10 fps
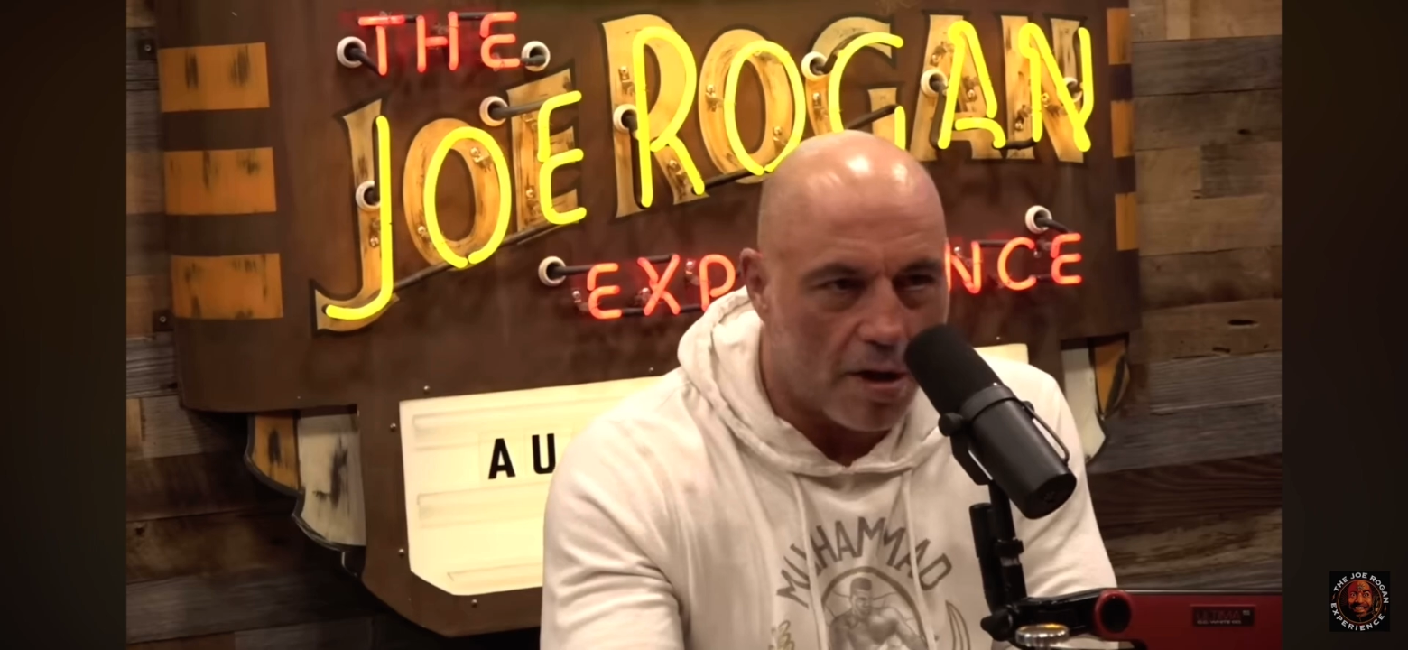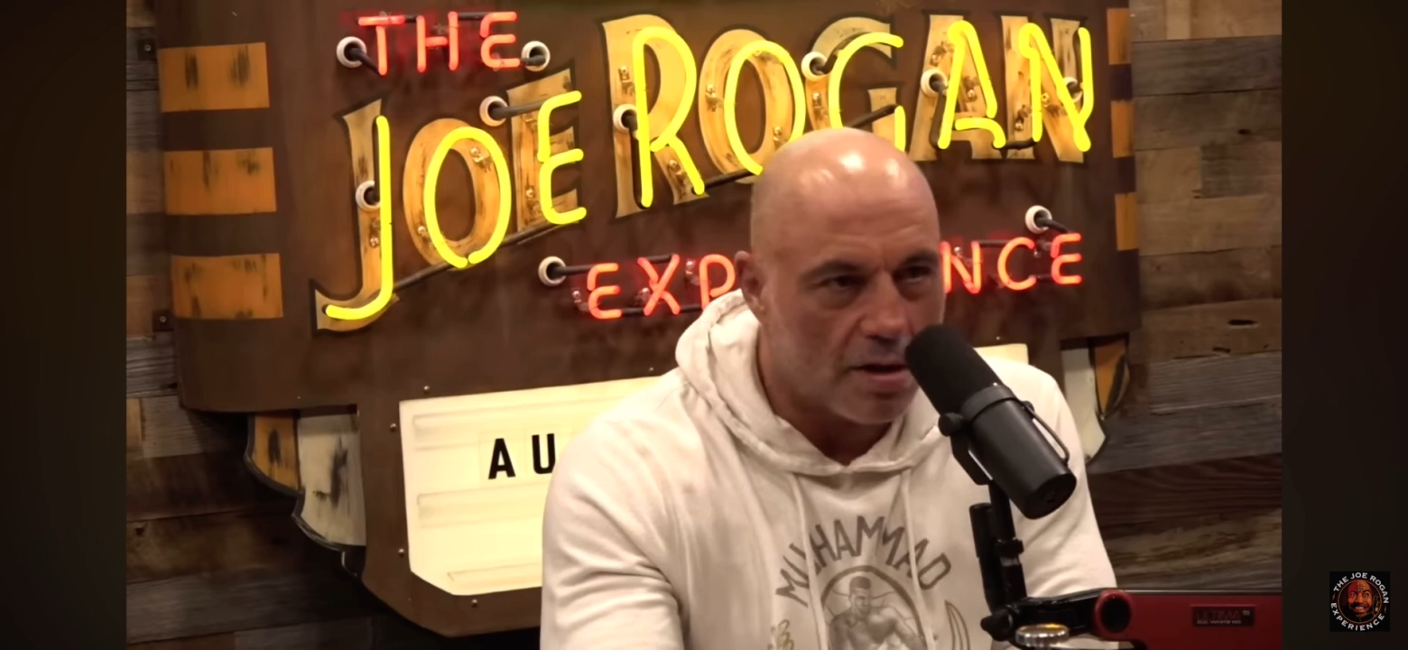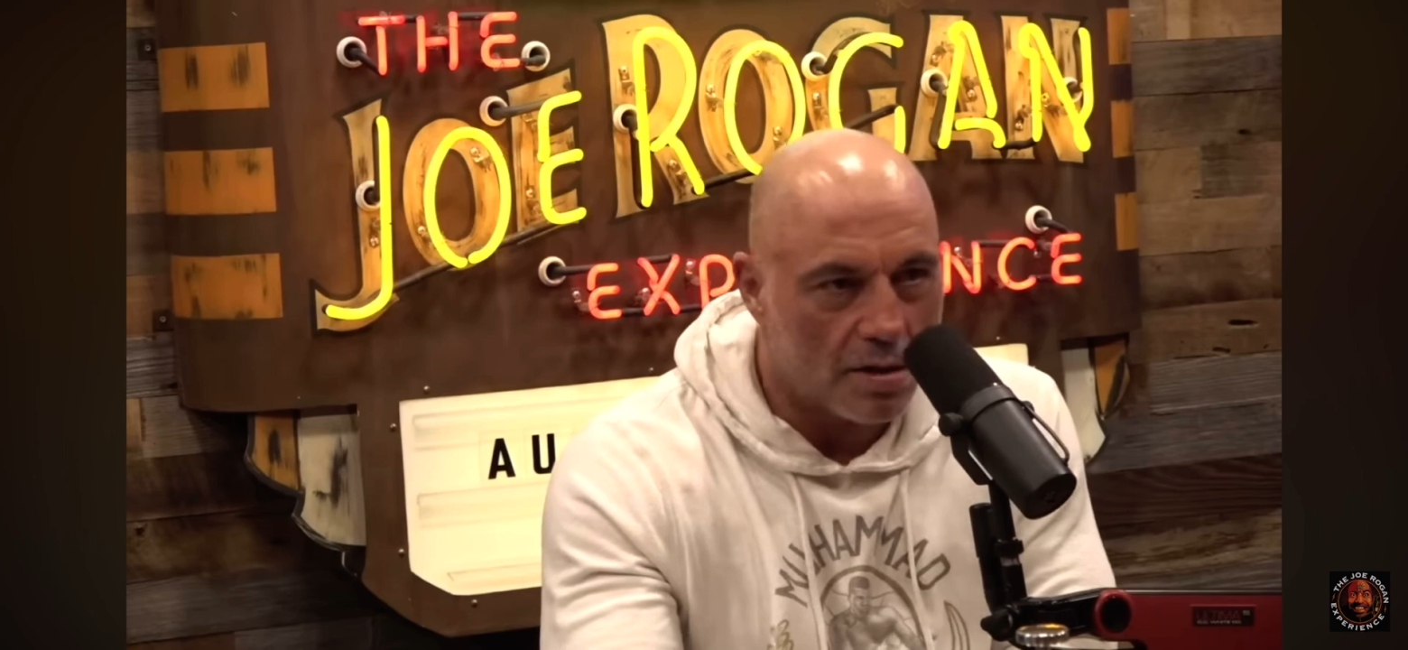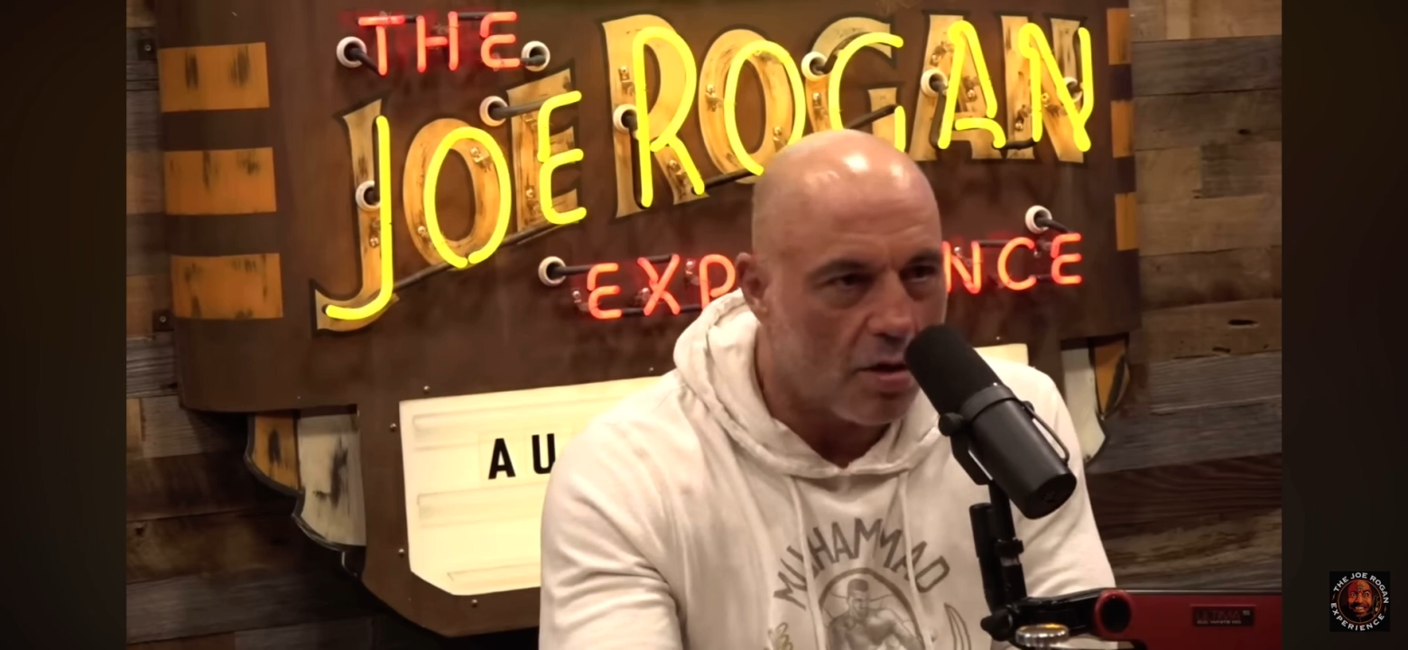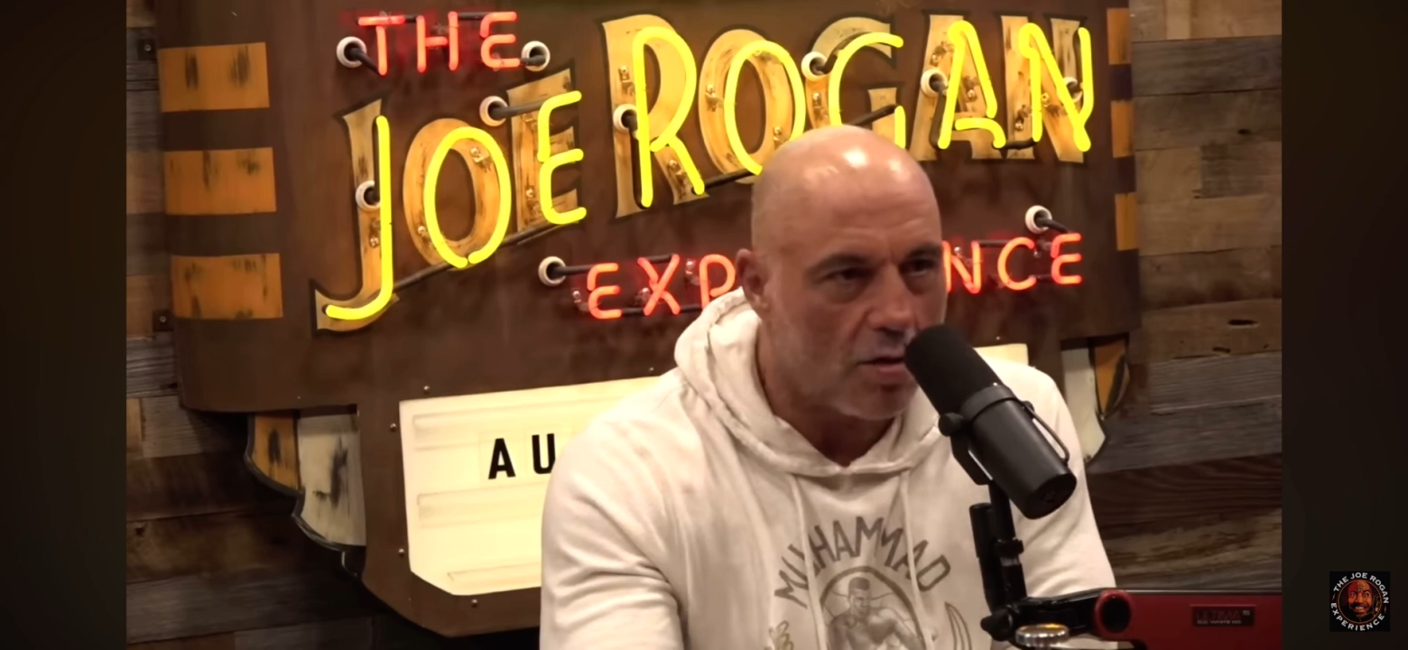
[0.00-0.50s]

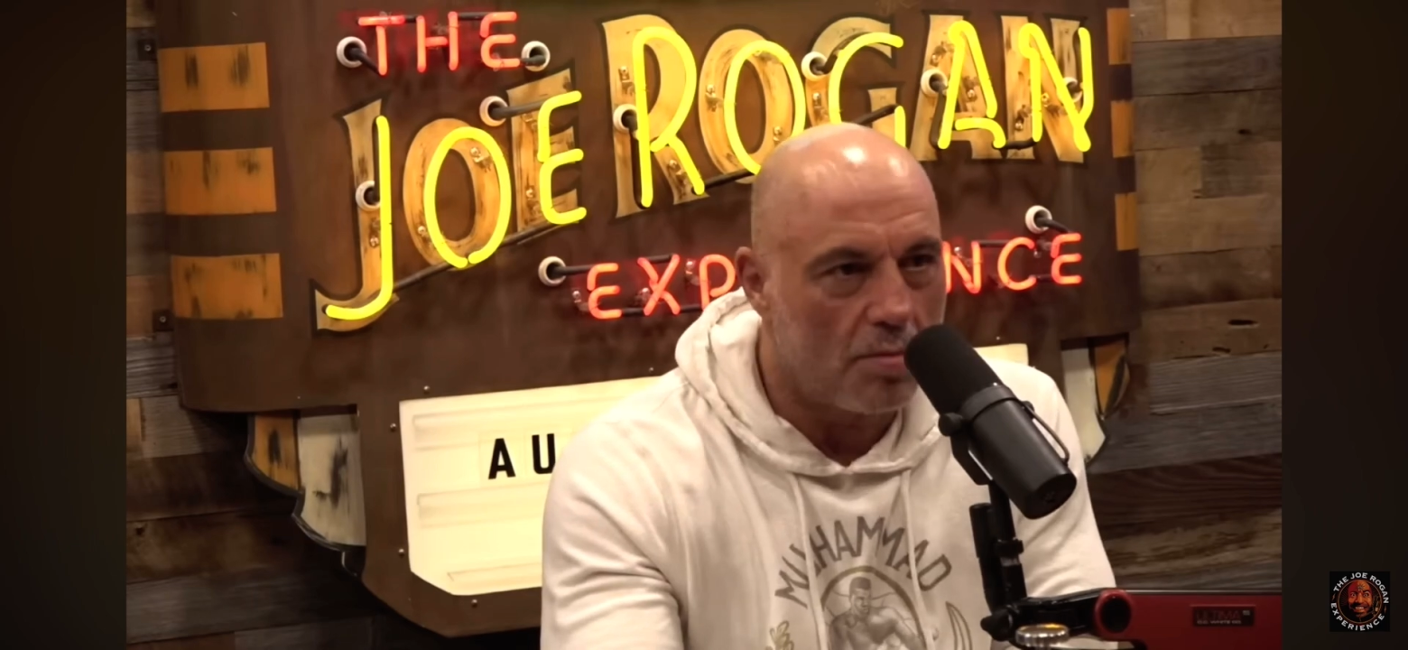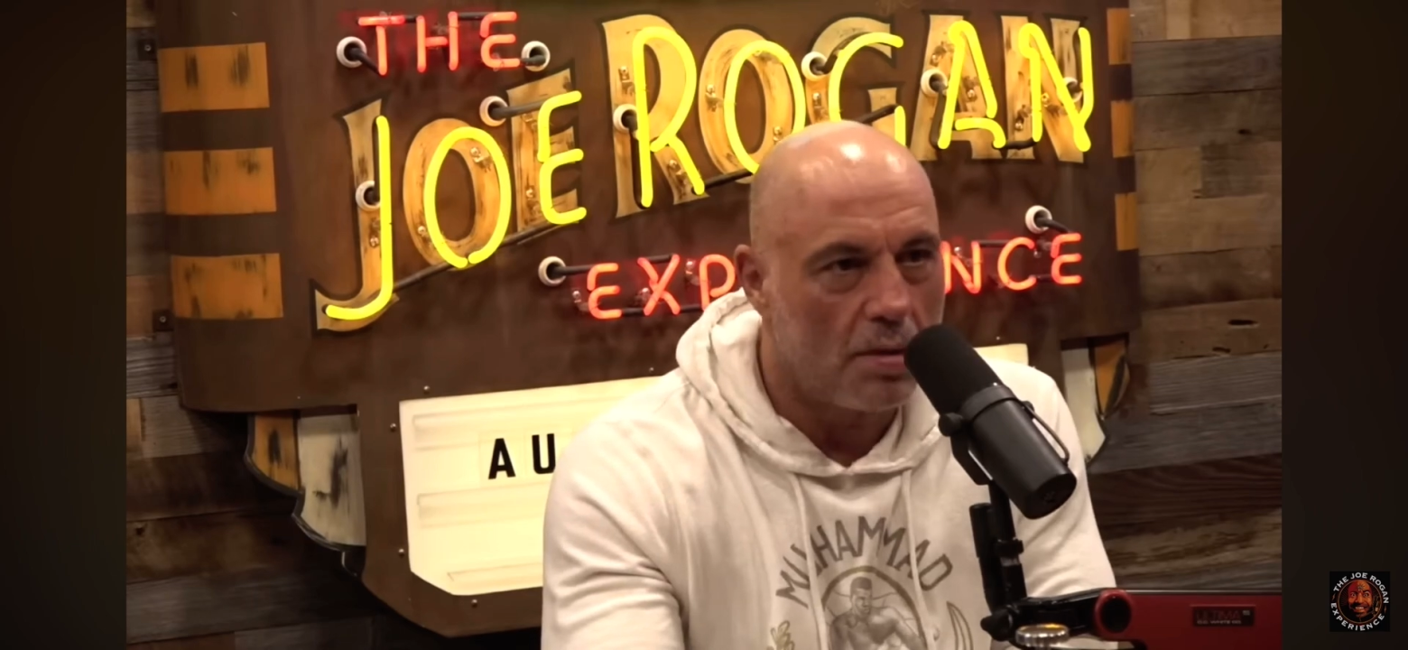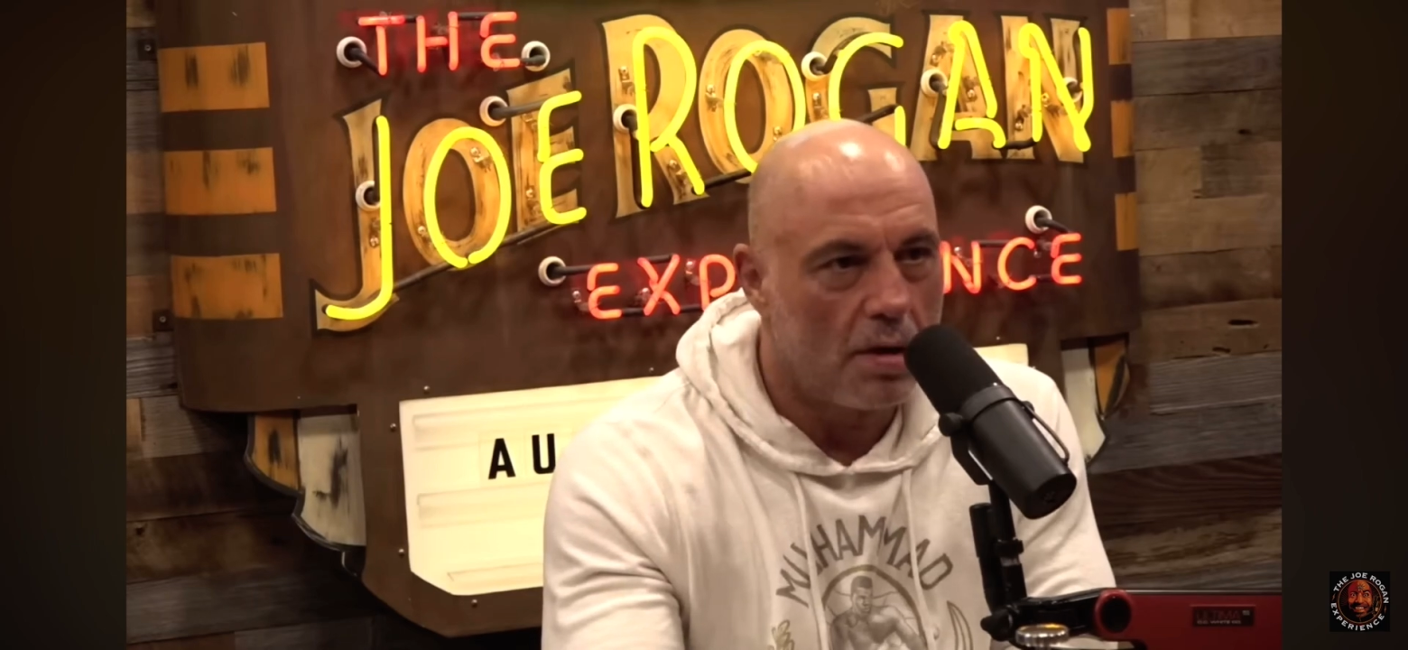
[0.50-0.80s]
home.